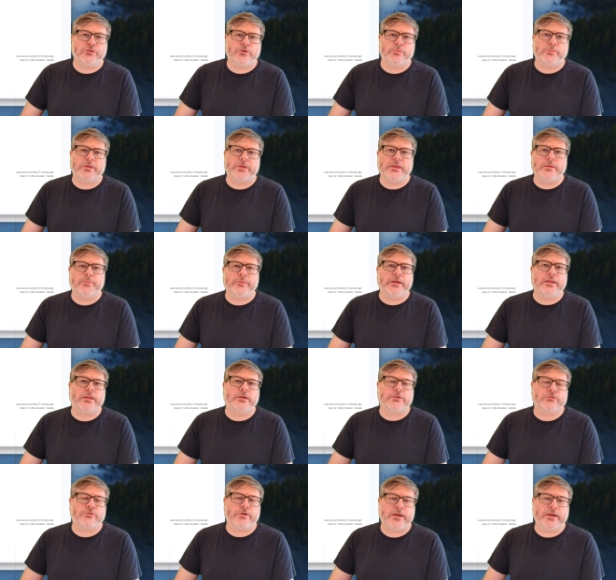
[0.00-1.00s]
from email
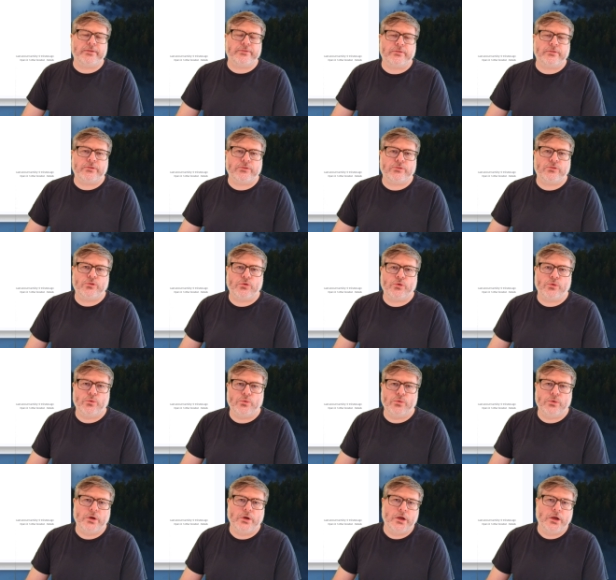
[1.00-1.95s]
addresses to